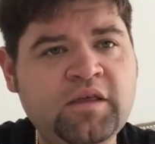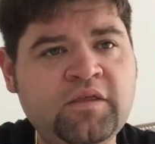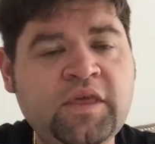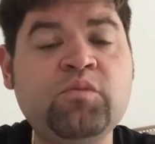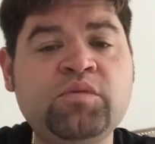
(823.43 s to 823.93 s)

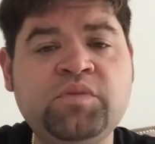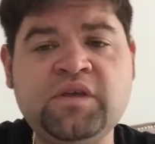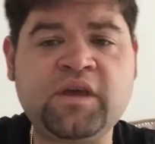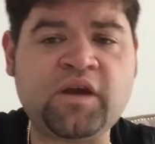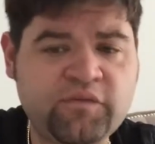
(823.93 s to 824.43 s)
they would
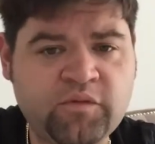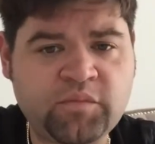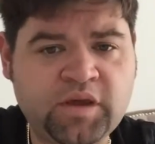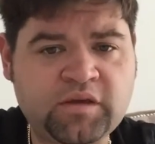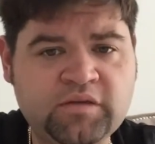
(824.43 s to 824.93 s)
be there for
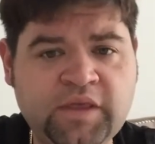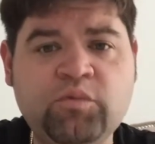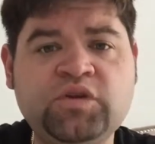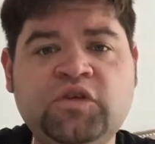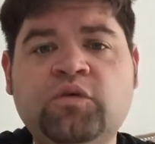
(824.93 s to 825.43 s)
me. They
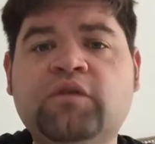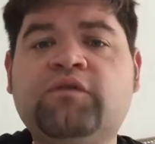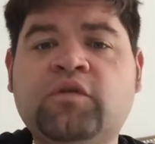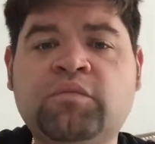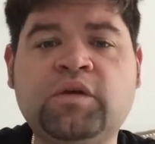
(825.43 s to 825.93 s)
would do it
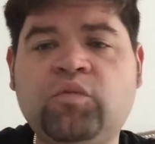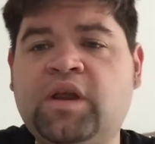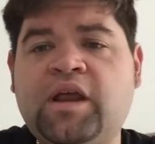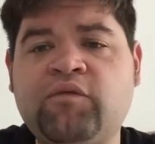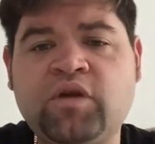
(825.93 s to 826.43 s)
for me,
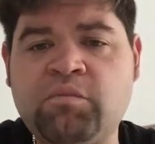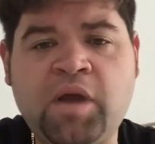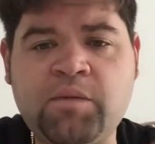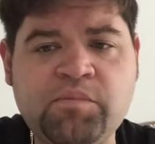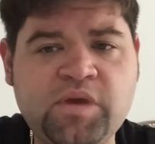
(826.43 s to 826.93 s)
whatever it
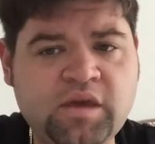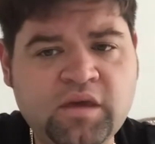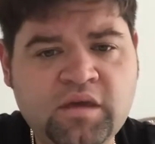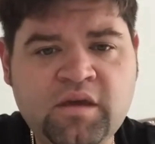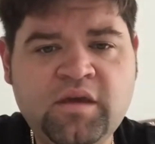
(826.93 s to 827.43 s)
might be.
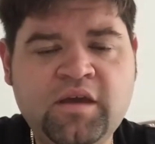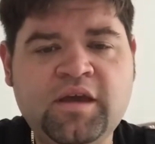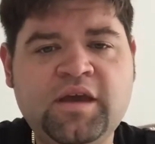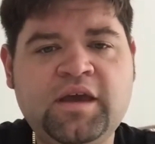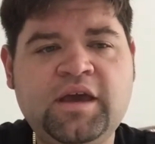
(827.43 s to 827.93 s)

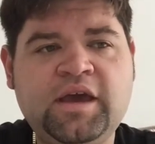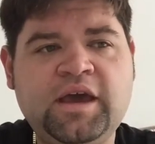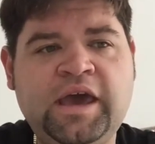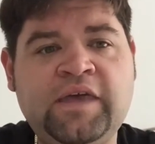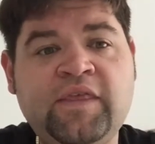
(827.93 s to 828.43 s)

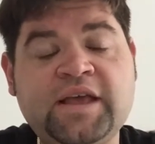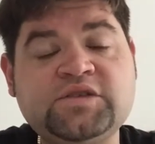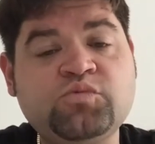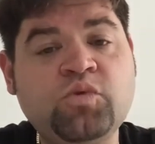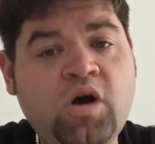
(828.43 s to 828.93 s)
And
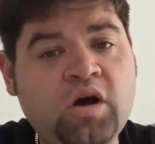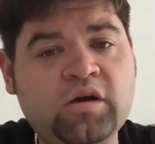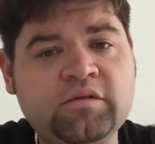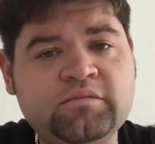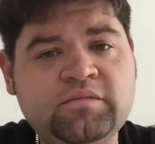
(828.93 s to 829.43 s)
that's
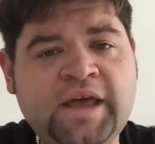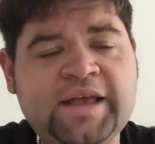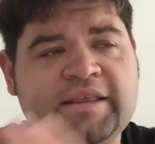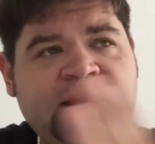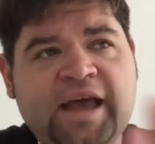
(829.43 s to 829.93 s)
wrong.
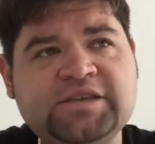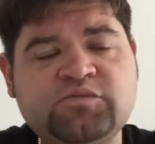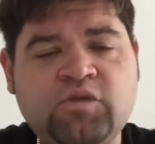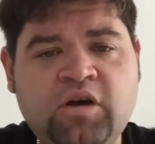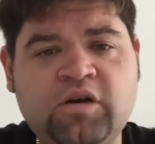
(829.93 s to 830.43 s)

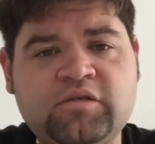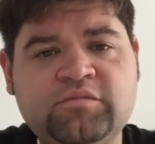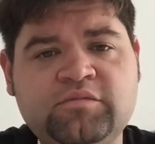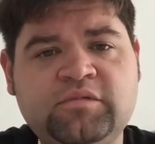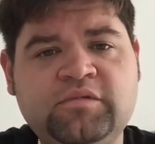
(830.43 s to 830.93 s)
That's wrong.
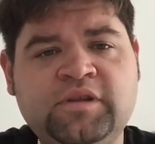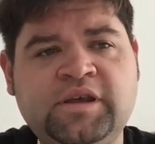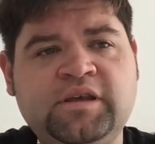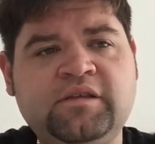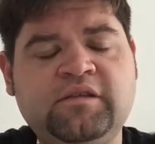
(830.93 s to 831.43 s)

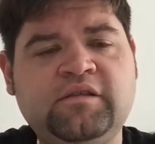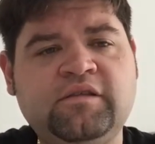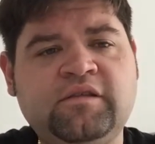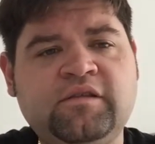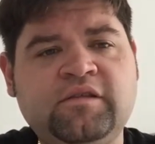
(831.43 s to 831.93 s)
The
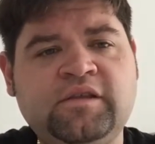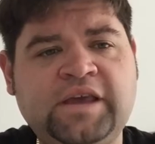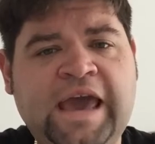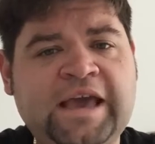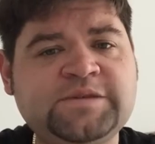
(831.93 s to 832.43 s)

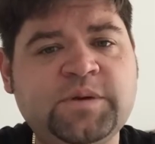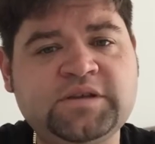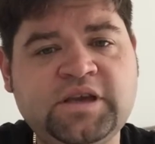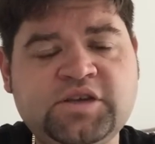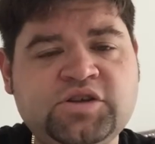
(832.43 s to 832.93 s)

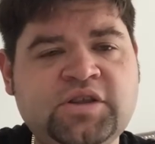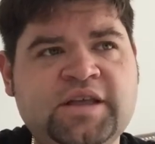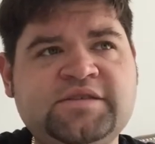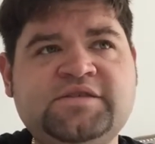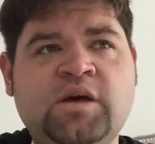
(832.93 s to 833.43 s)
expectation
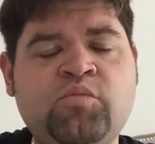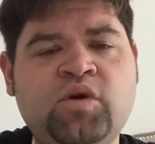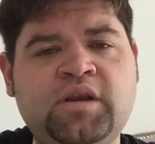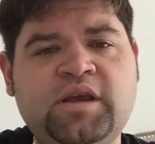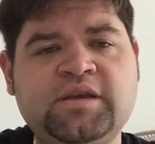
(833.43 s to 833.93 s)
that
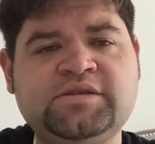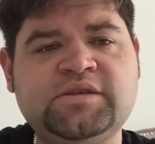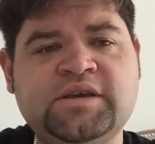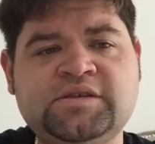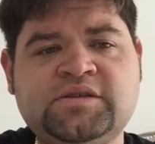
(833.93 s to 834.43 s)
someone
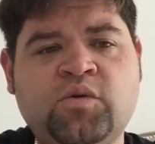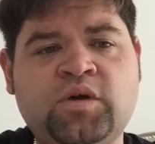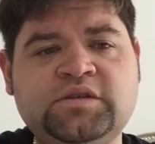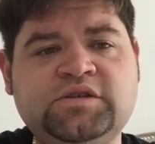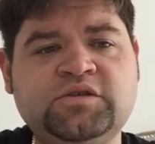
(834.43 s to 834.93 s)
is
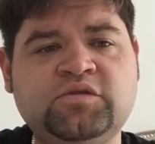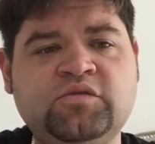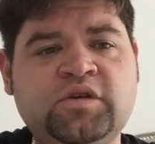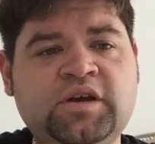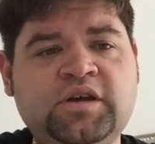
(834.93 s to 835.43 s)
going
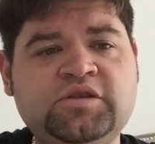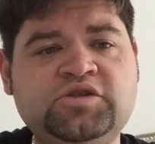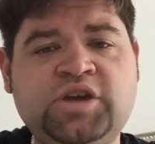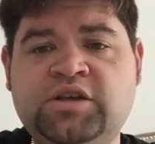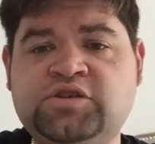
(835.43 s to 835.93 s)
to
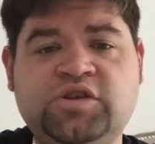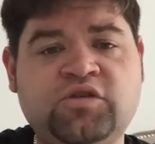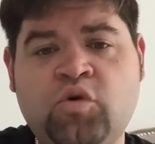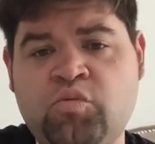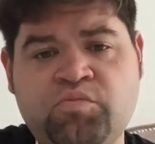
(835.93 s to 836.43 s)
change
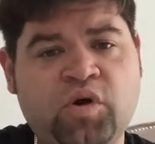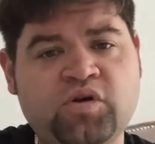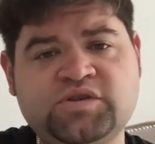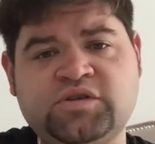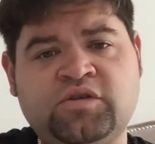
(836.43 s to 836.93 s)
their own
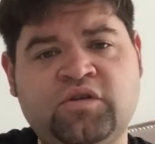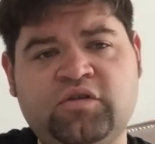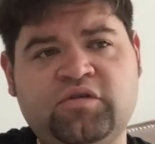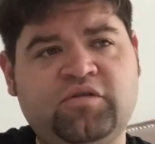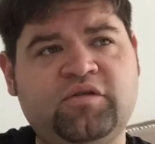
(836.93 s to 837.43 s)

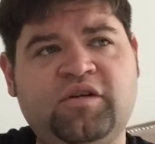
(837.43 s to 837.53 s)
personal